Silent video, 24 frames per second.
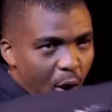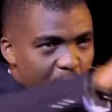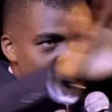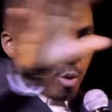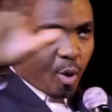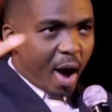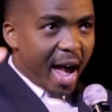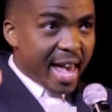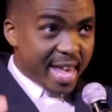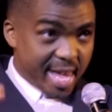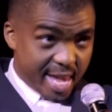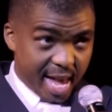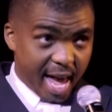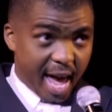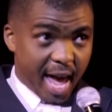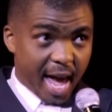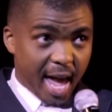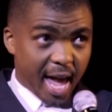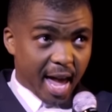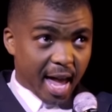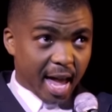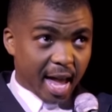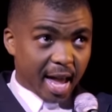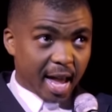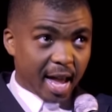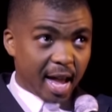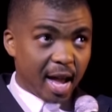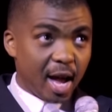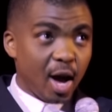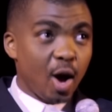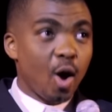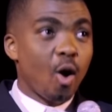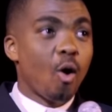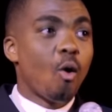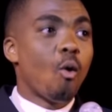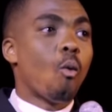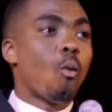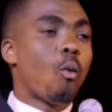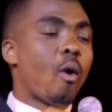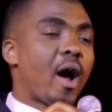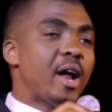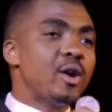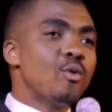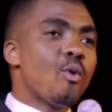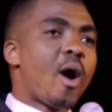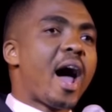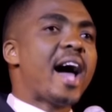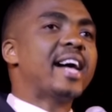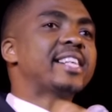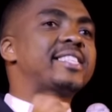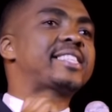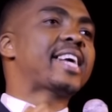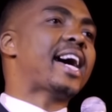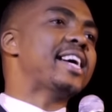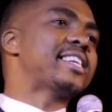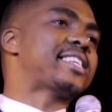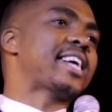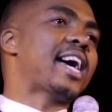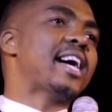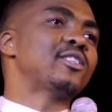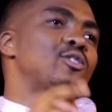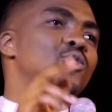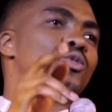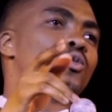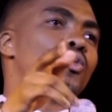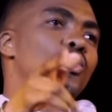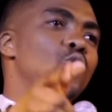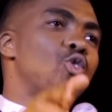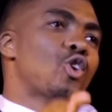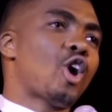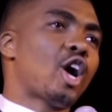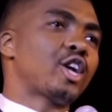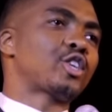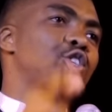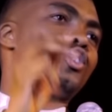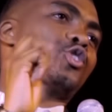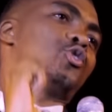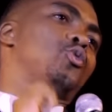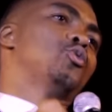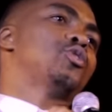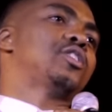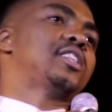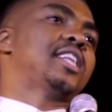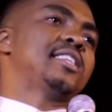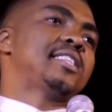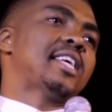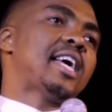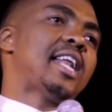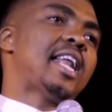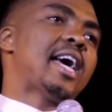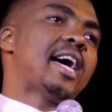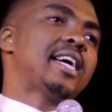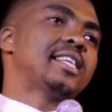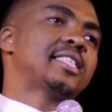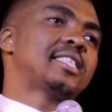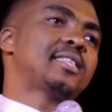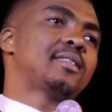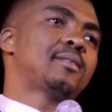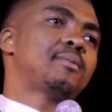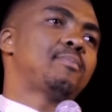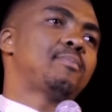when you are here. When you are at Tasha's, do not shoot the salad.